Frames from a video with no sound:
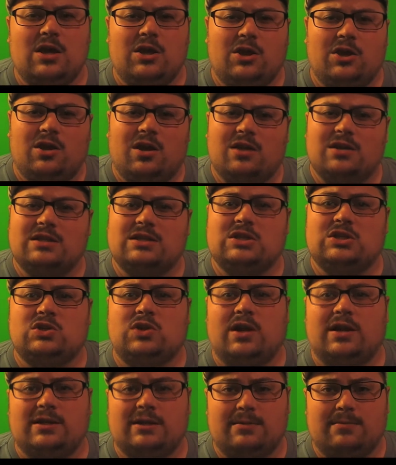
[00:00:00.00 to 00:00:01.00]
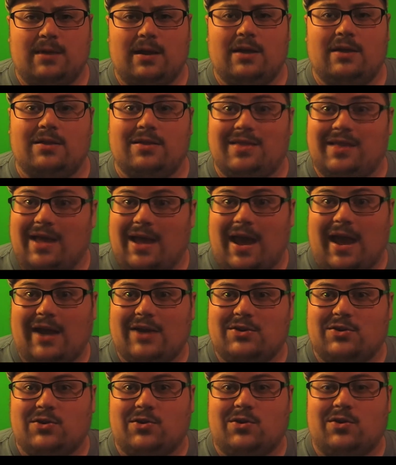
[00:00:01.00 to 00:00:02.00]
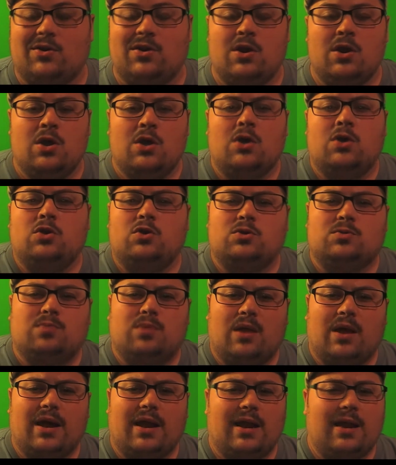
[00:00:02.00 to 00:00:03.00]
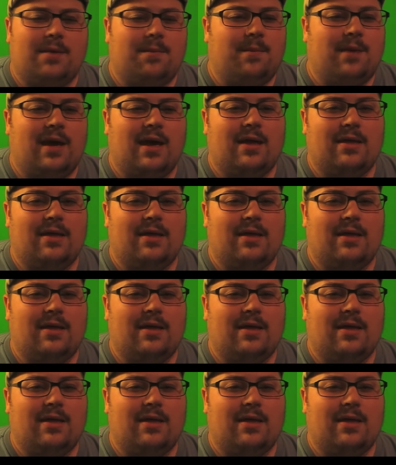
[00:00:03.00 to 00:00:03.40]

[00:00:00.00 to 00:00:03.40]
you're not distracted by the actor who's playing him,